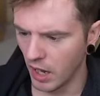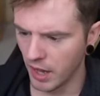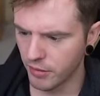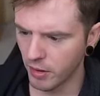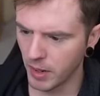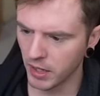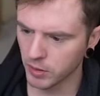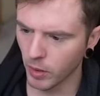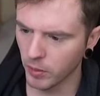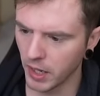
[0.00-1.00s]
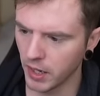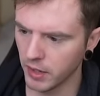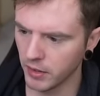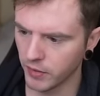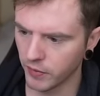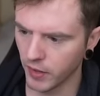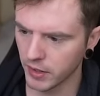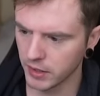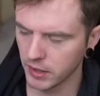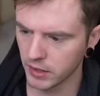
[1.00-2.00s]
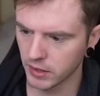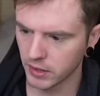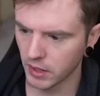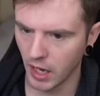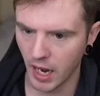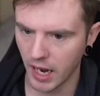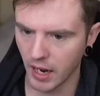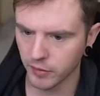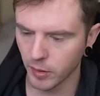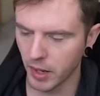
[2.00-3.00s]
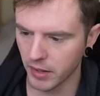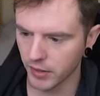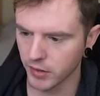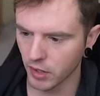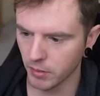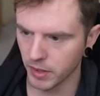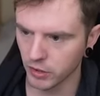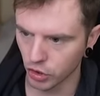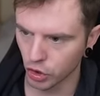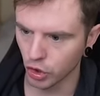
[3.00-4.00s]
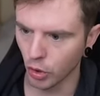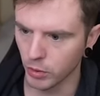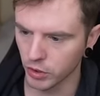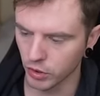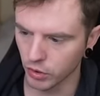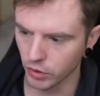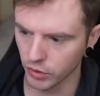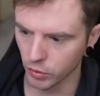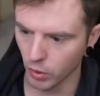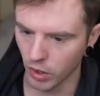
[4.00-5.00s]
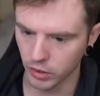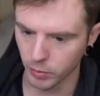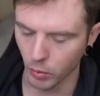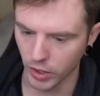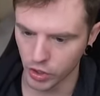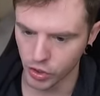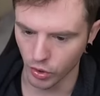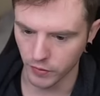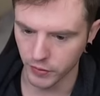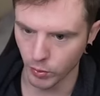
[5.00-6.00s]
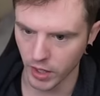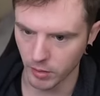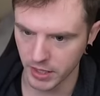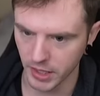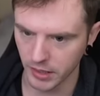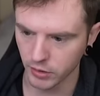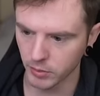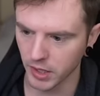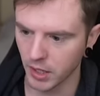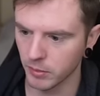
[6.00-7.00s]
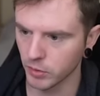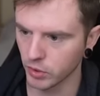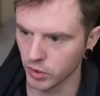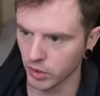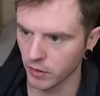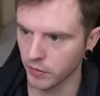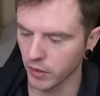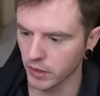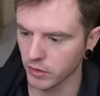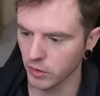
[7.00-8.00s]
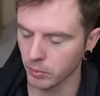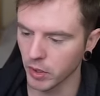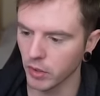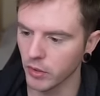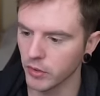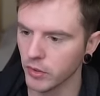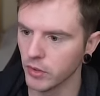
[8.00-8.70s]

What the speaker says: Three bet small blind versus I have to bet this turn because there's so much that calls us worse. But when he shoves, we're going to be dead sometimes, which is going to fucking suck balls.